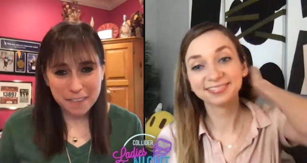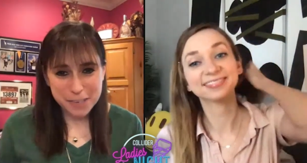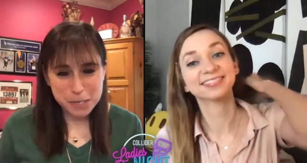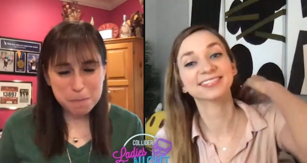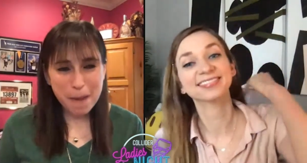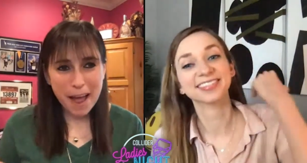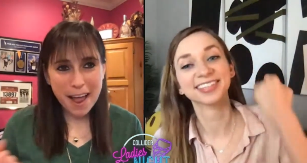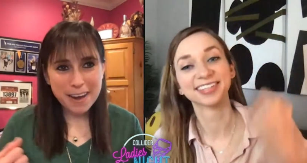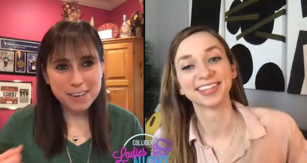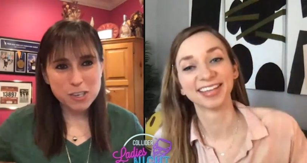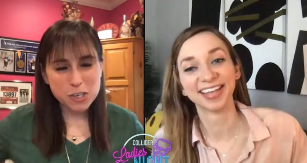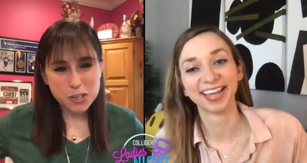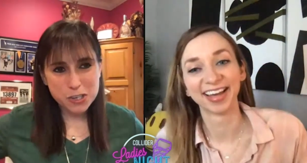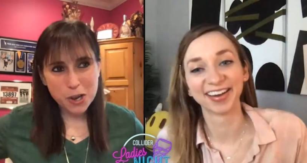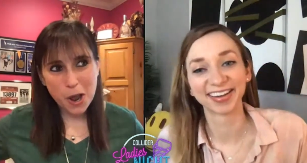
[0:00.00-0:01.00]
Speaker 1: on the spot.
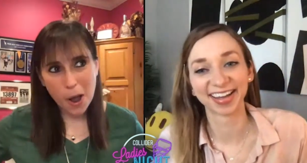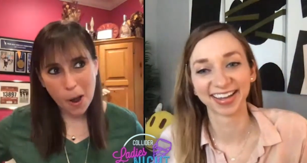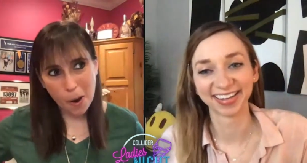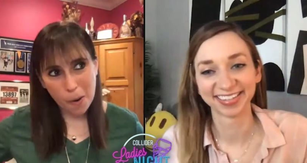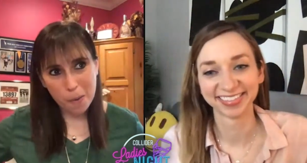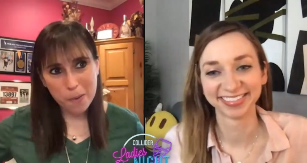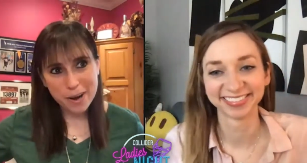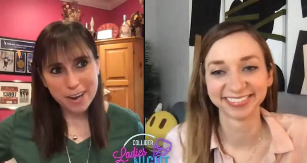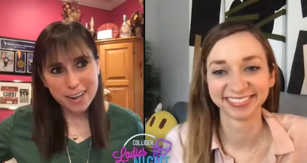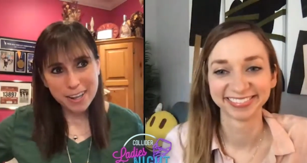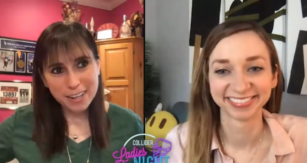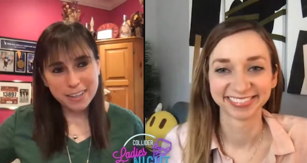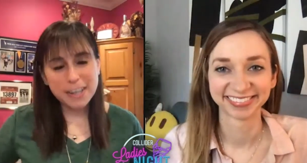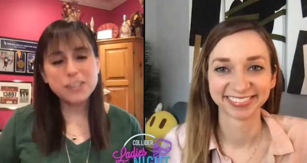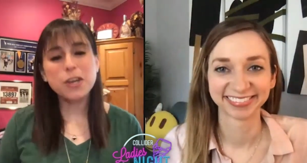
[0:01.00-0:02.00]
So okay.
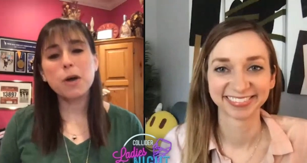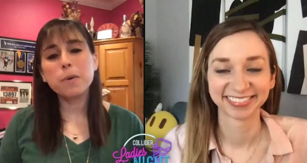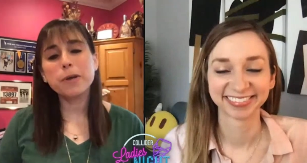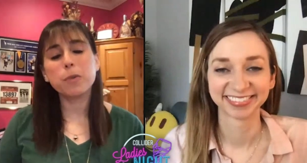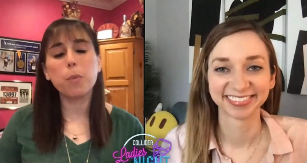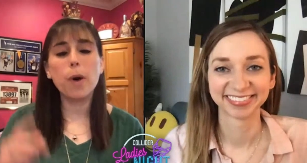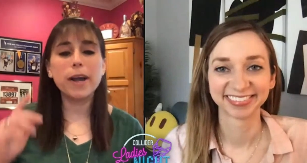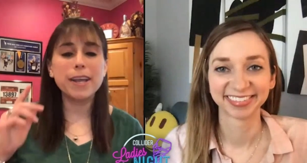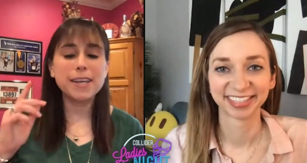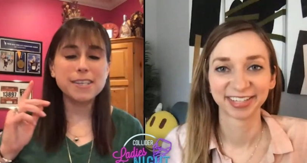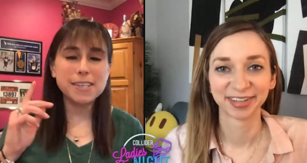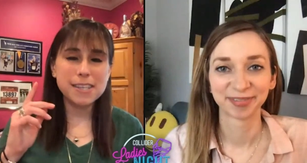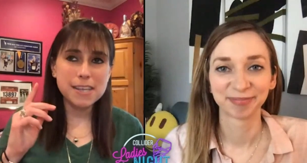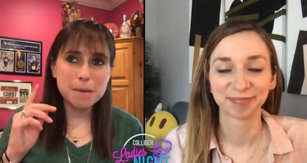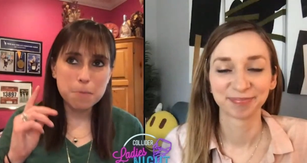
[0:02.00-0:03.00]
let's go with what
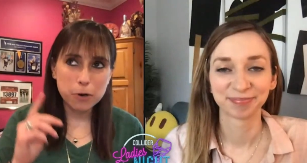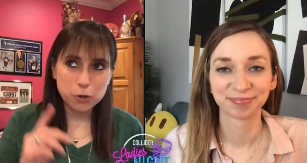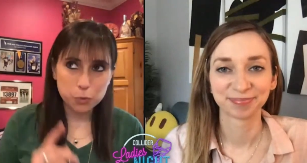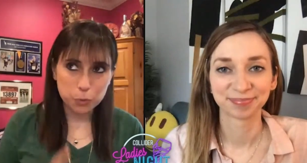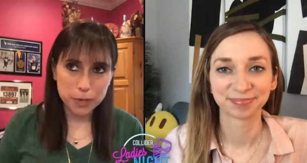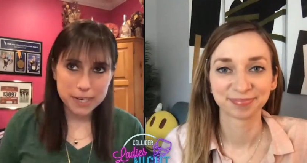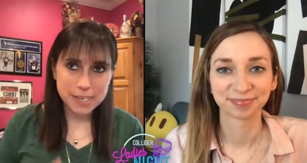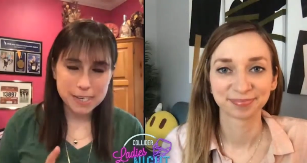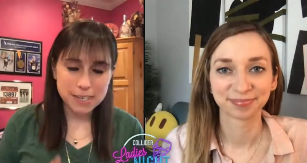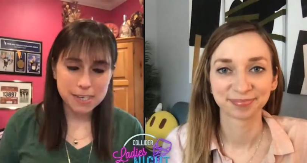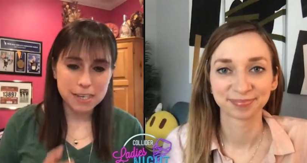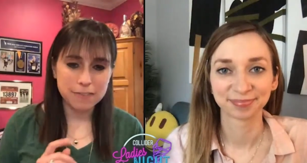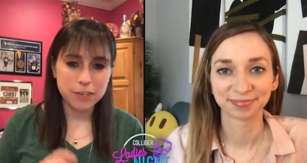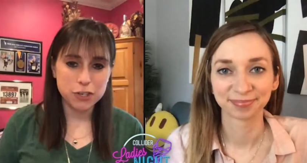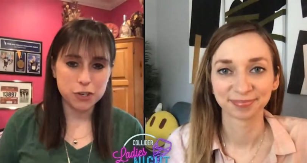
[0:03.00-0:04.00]
is the most recent
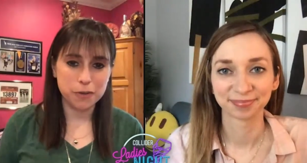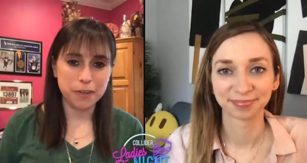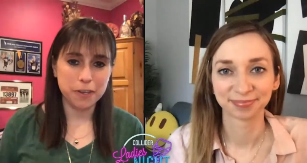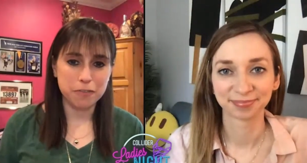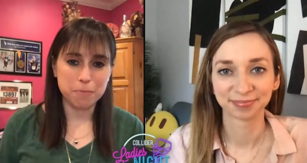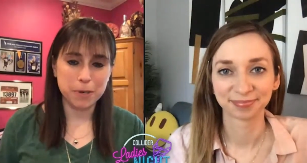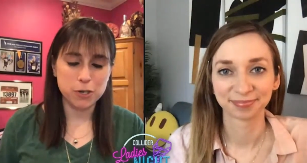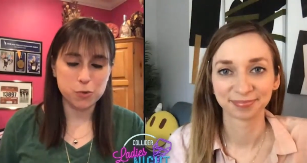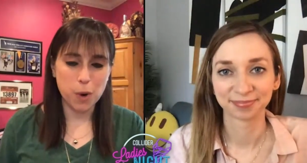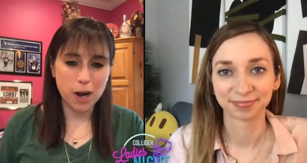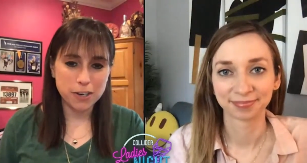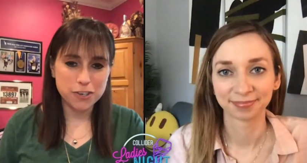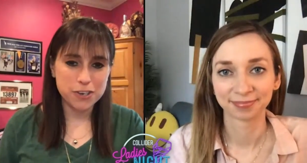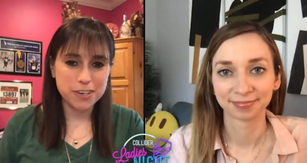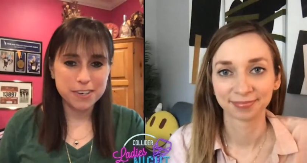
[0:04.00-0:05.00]
TV show that you've binge
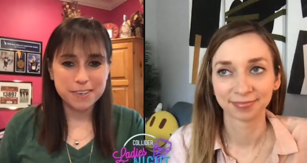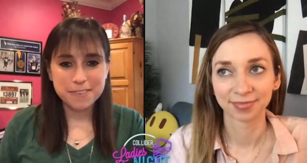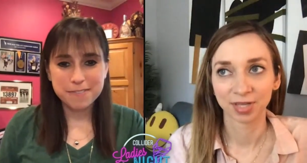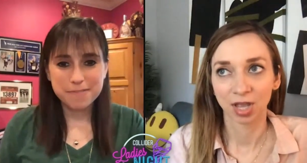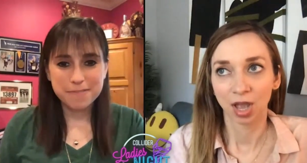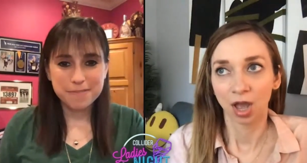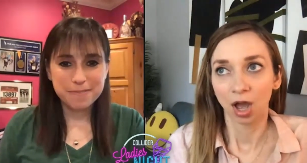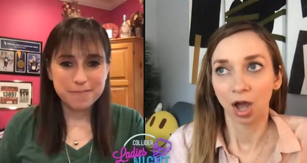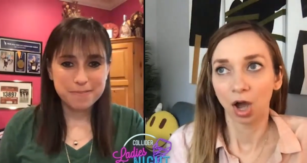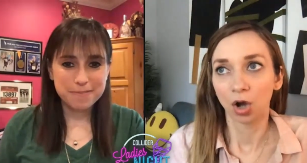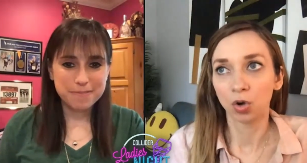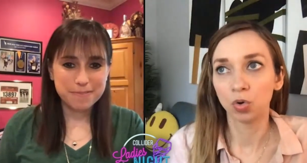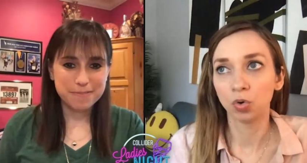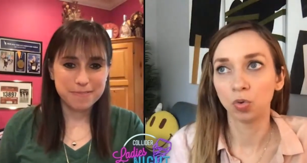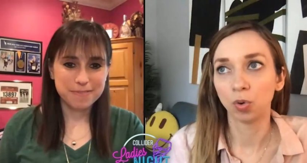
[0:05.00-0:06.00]
watched?
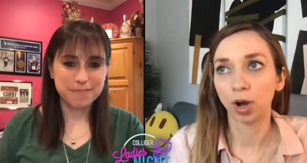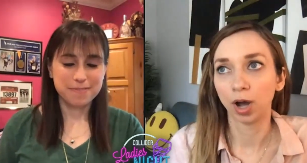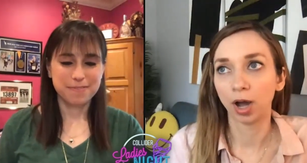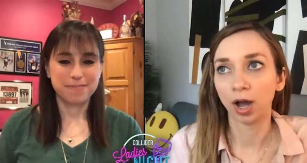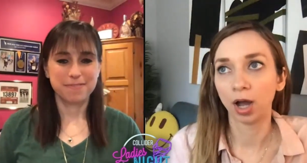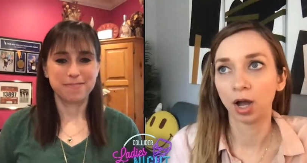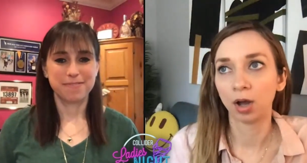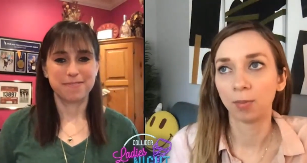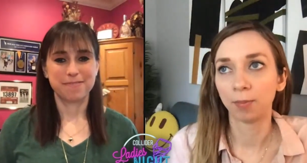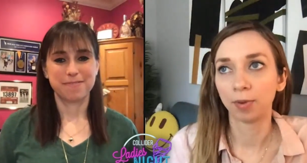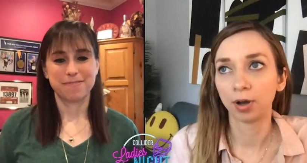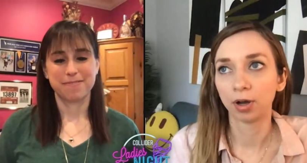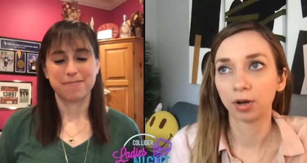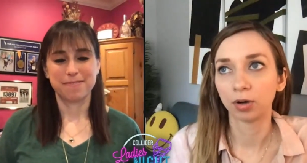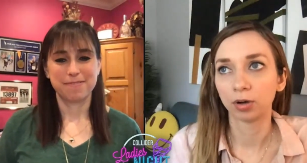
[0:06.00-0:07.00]
Speaker 2: Oh,
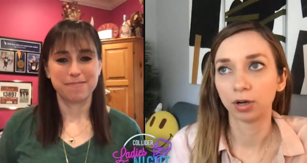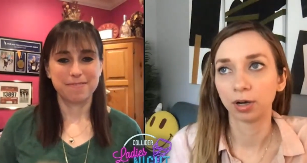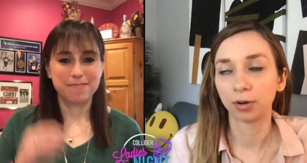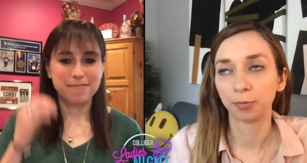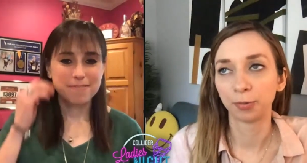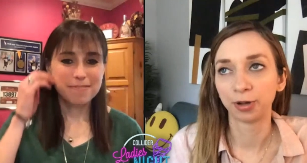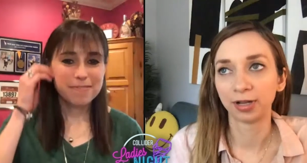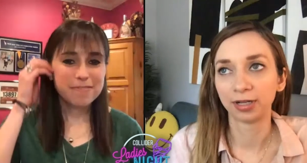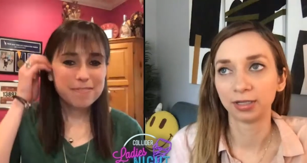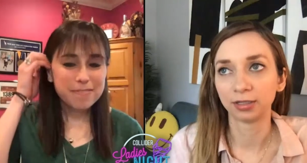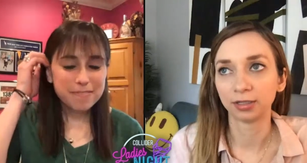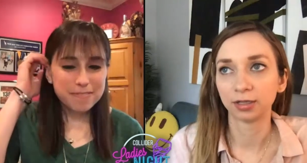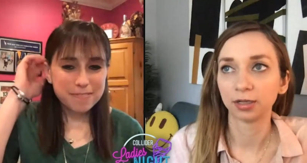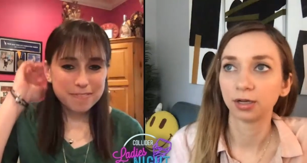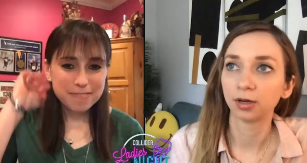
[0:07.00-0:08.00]
um,
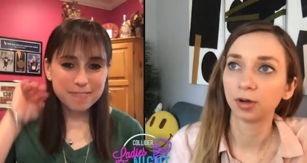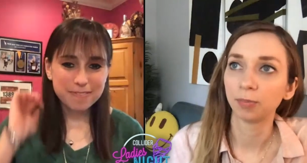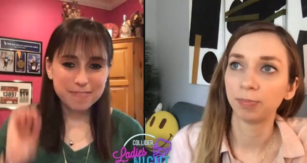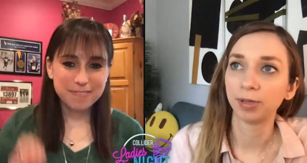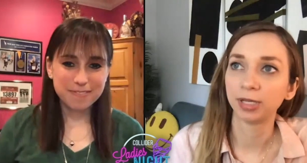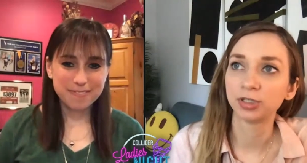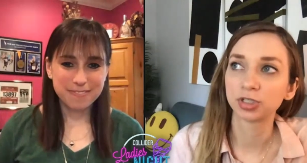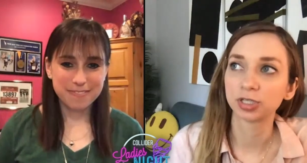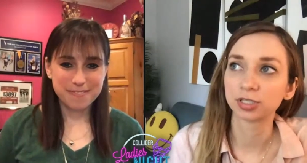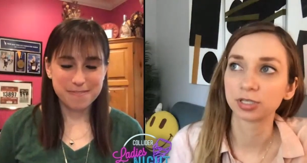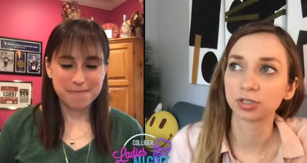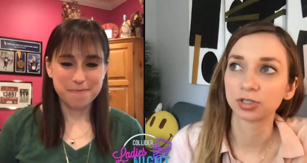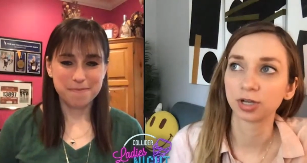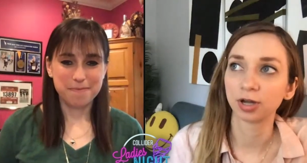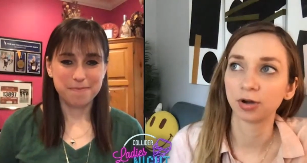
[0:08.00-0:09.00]
well, binge
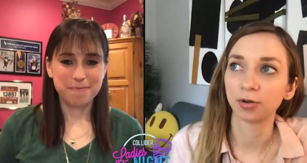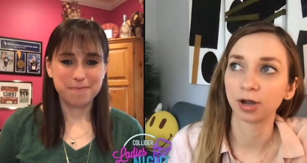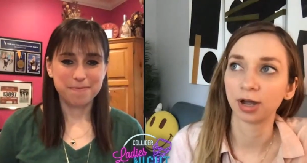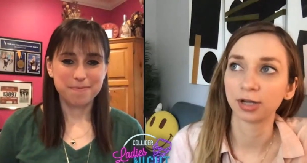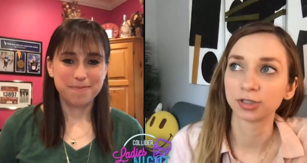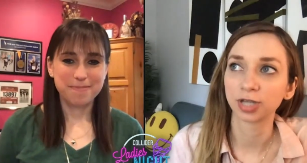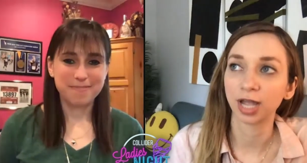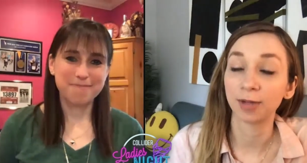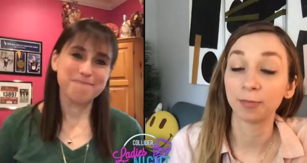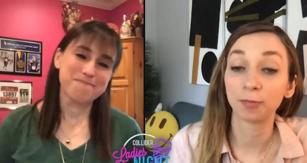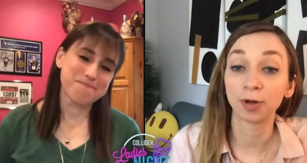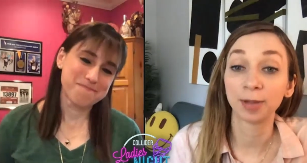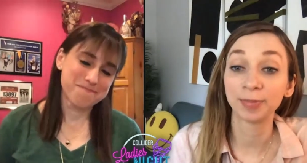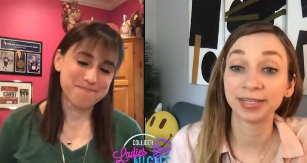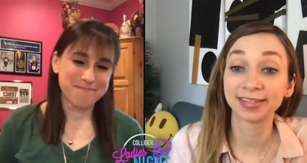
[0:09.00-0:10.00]
is such. Oh gosh, I,
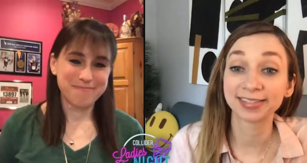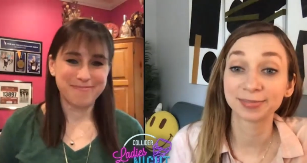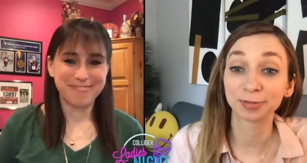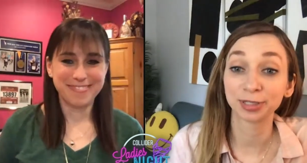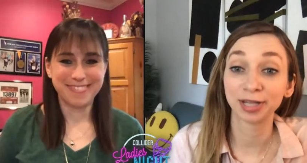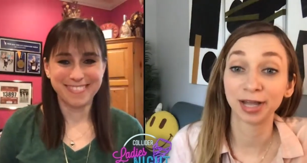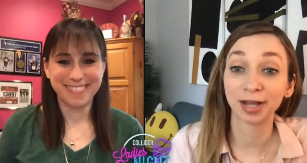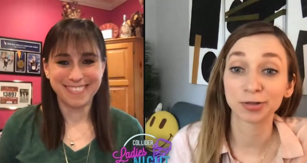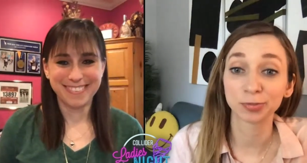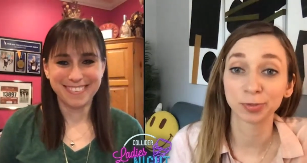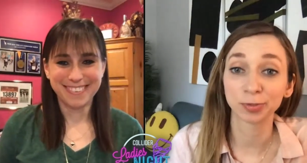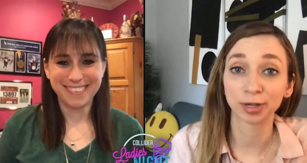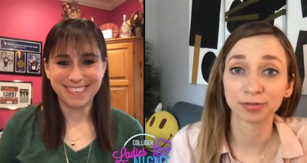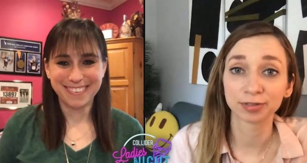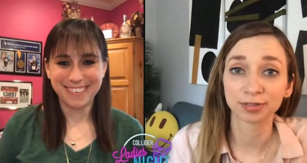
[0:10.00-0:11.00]
well, I mean, it's Real
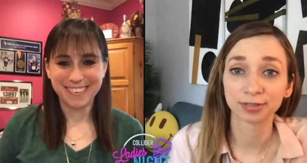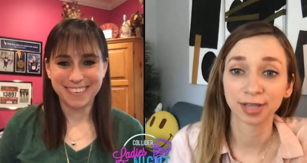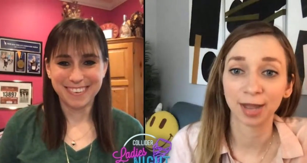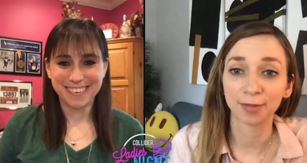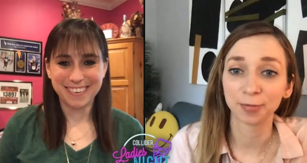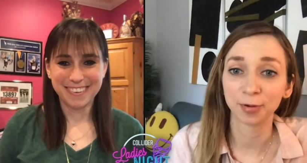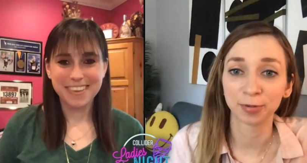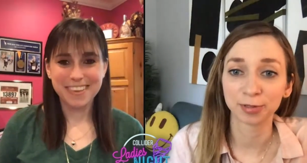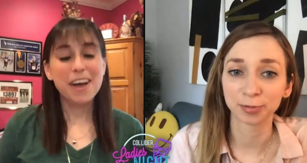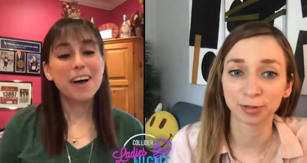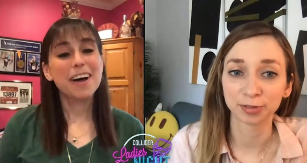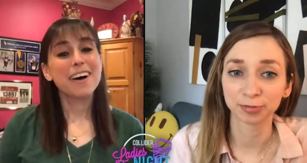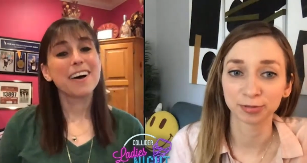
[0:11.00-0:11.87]
Housewives. I'm always